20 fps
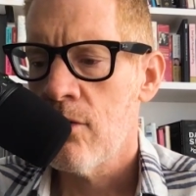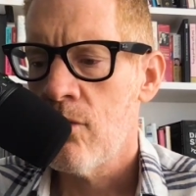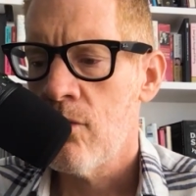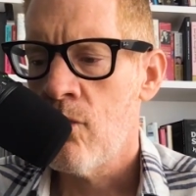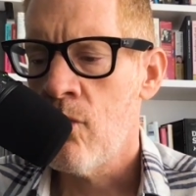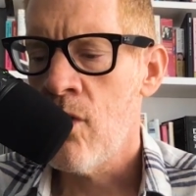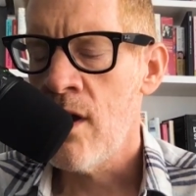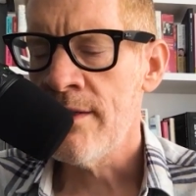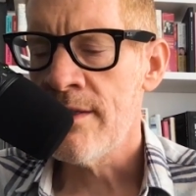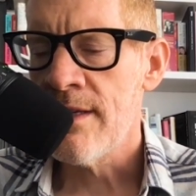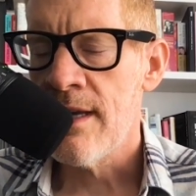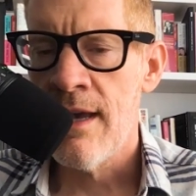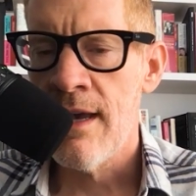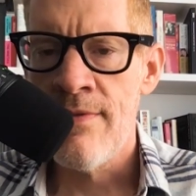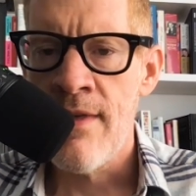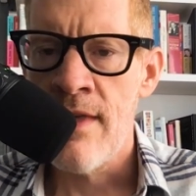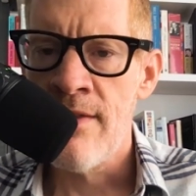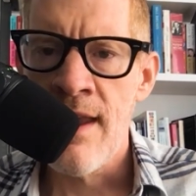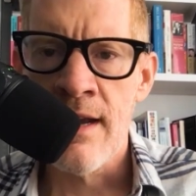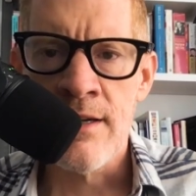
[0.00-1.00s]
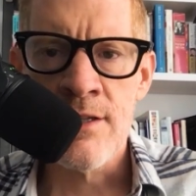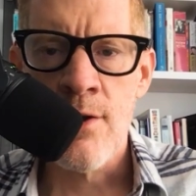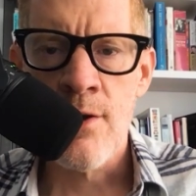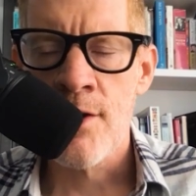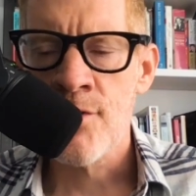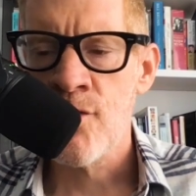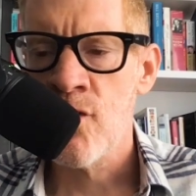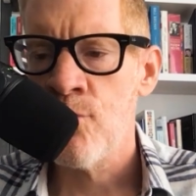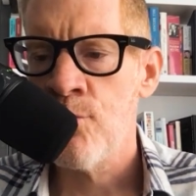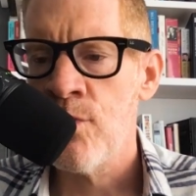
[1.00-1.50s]
And then the next
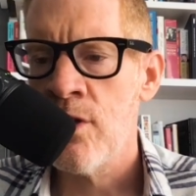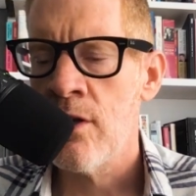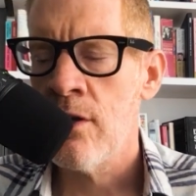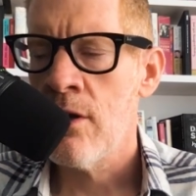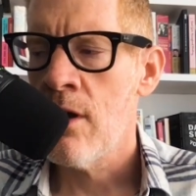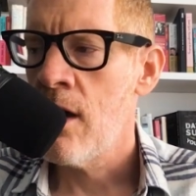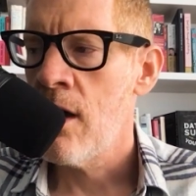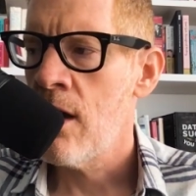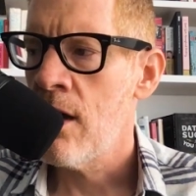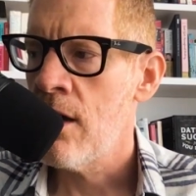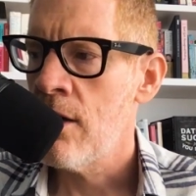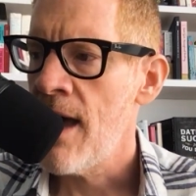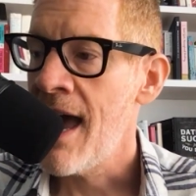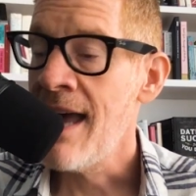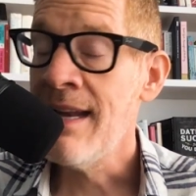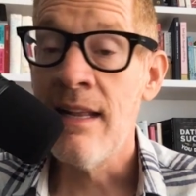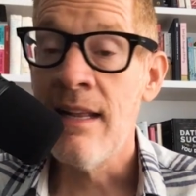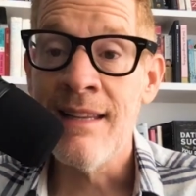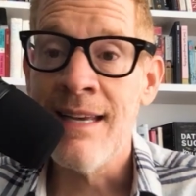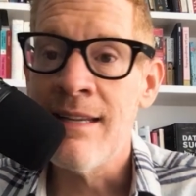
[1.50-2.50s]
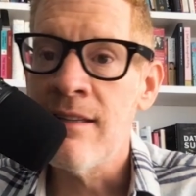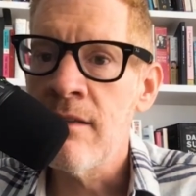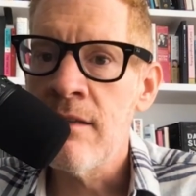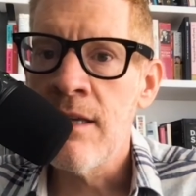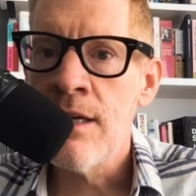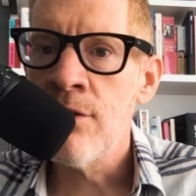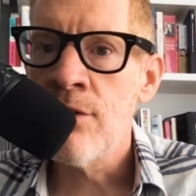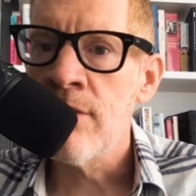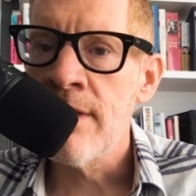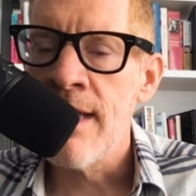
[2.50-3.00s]
question could be, and
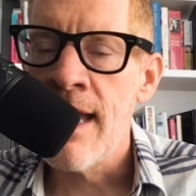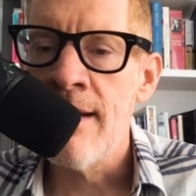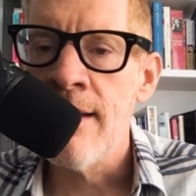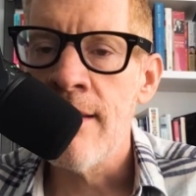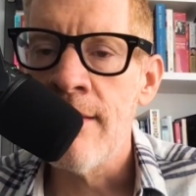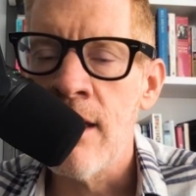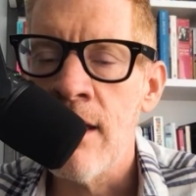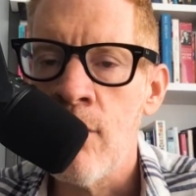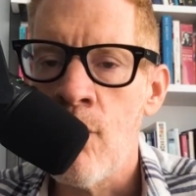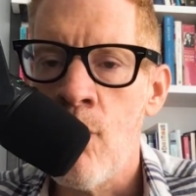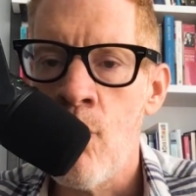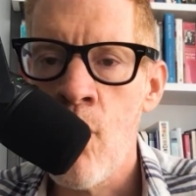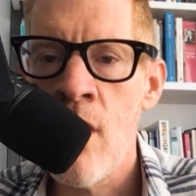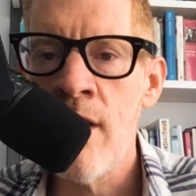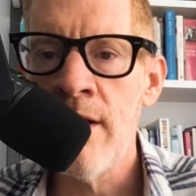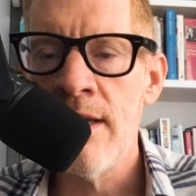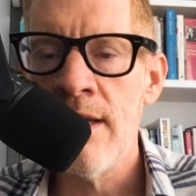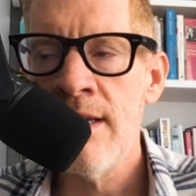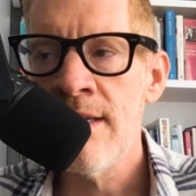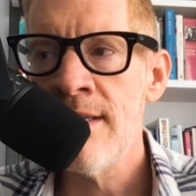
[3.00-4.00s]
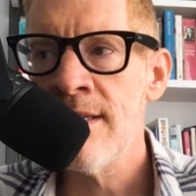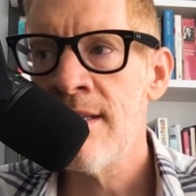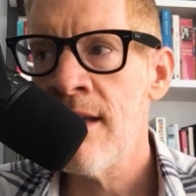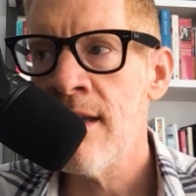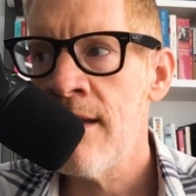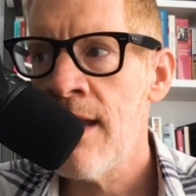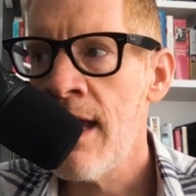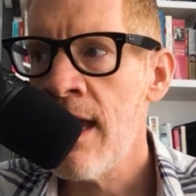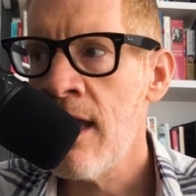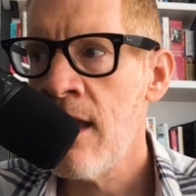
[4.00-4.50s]
literally anything. What is the
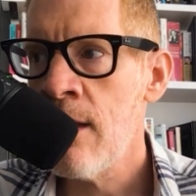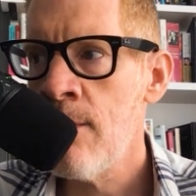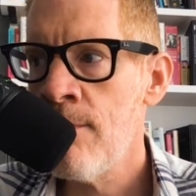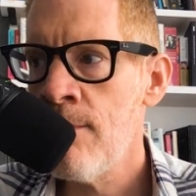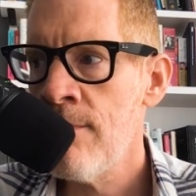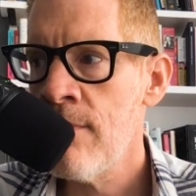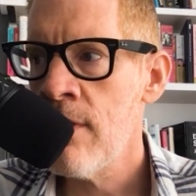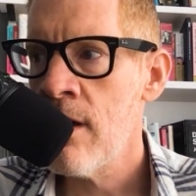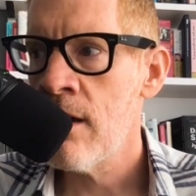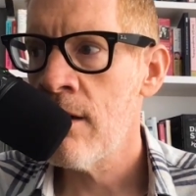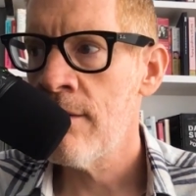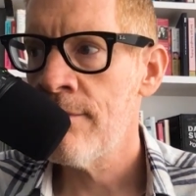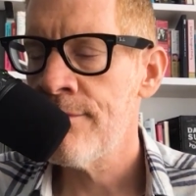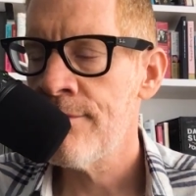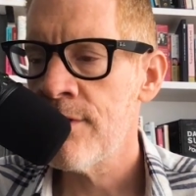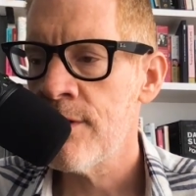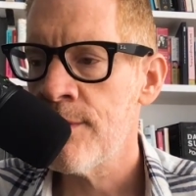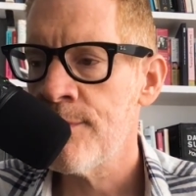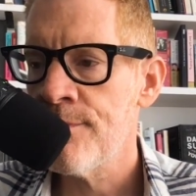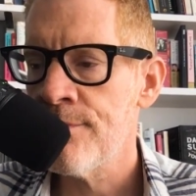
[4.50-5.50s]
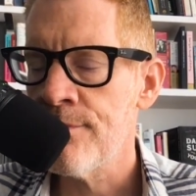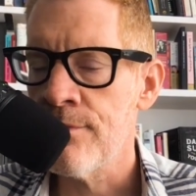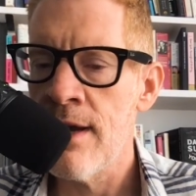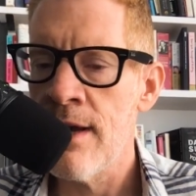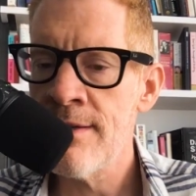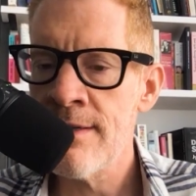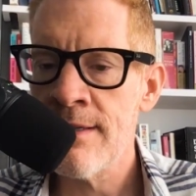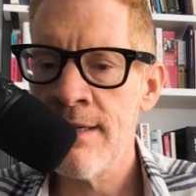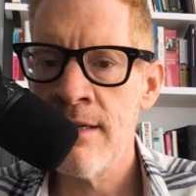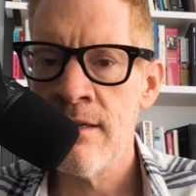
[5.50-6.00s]
name of the
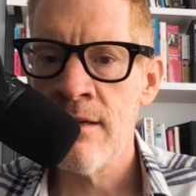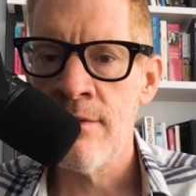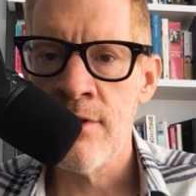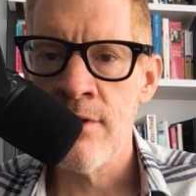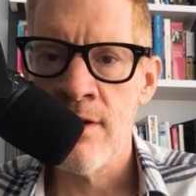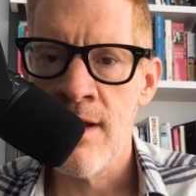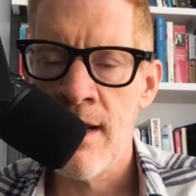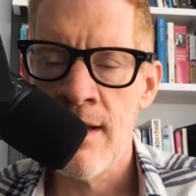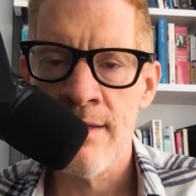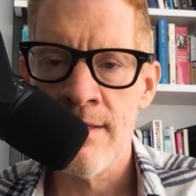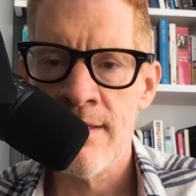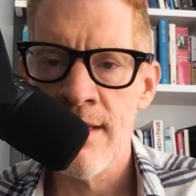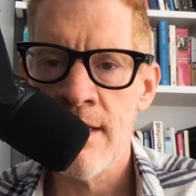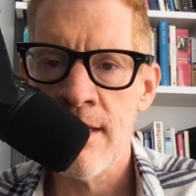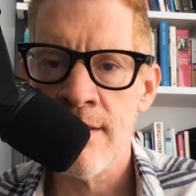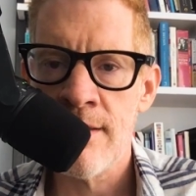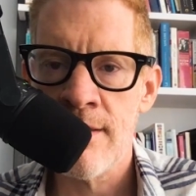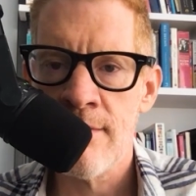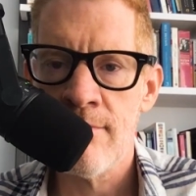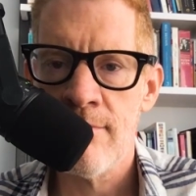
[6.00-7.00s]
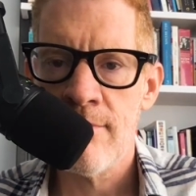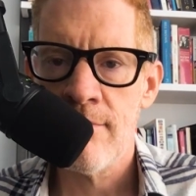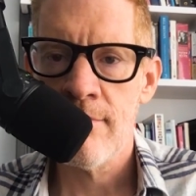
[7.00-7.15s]
President of the United States?